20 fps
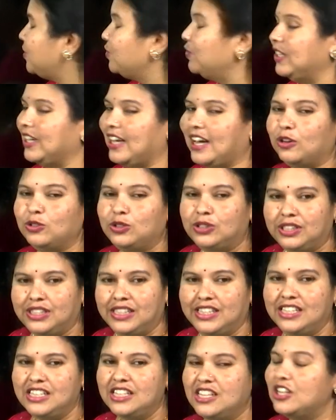we have
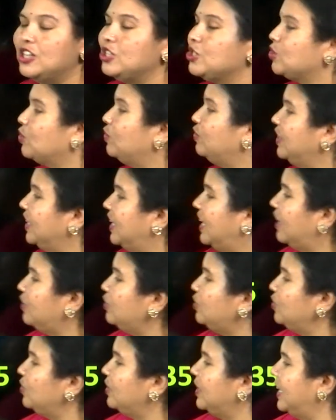3. So, we have
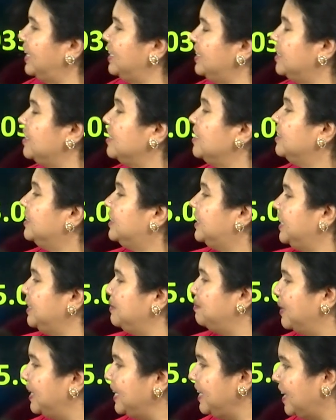to write 3
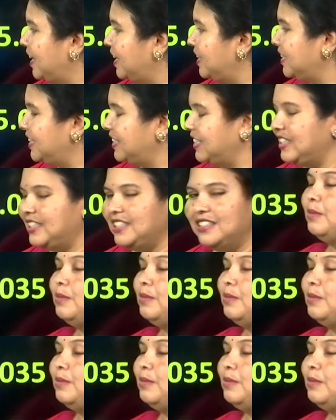by 100